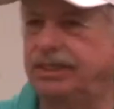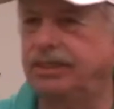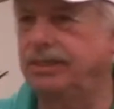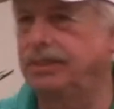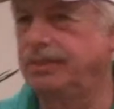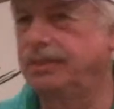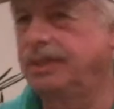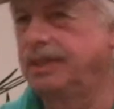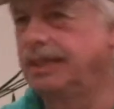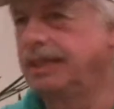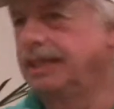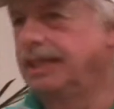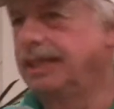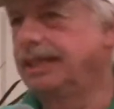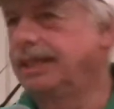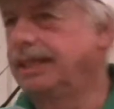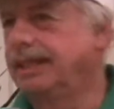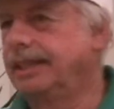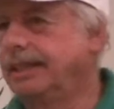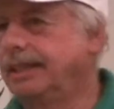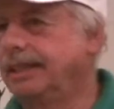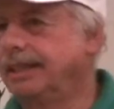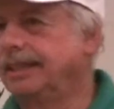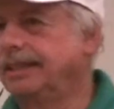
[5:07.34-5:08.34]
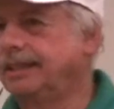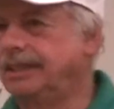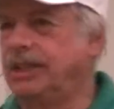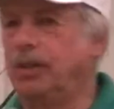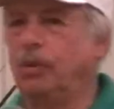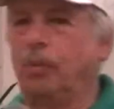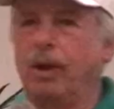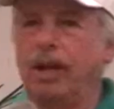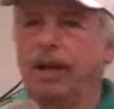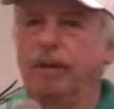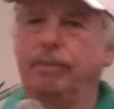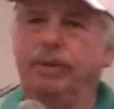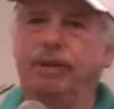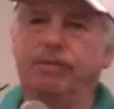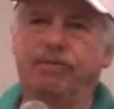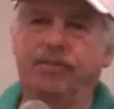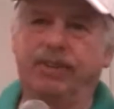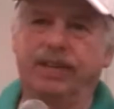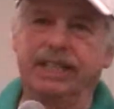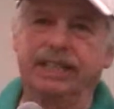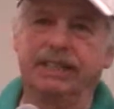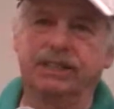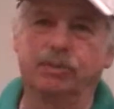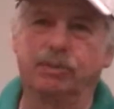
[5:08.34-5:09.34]
you still want to be
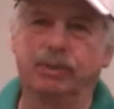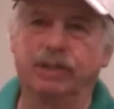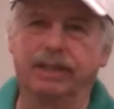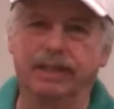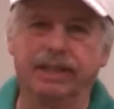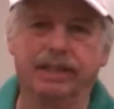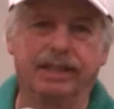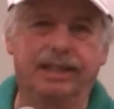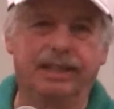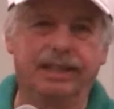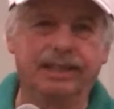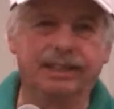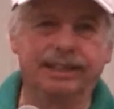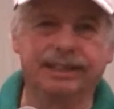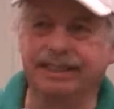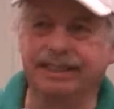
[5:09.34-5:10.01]
friends with, huh?